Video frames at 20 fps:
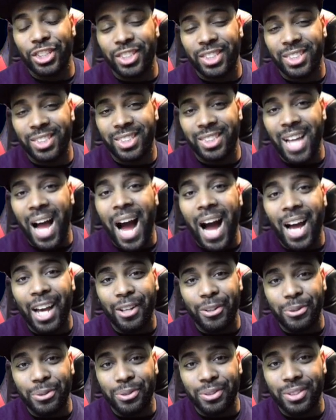
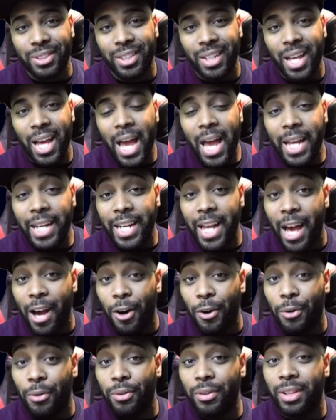styles.
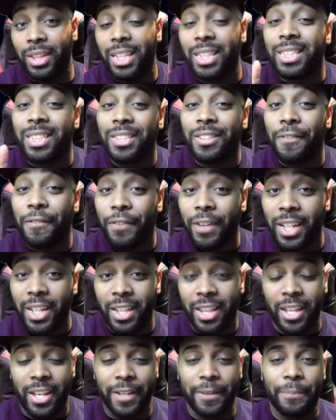Now, this is the funny
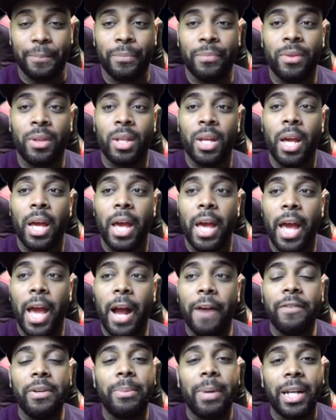thing.
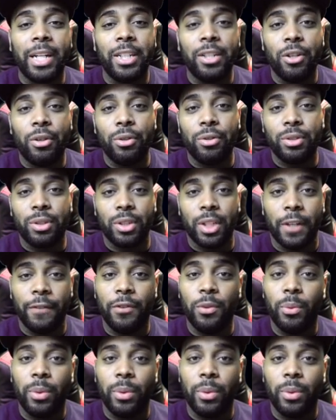Everybody knows if you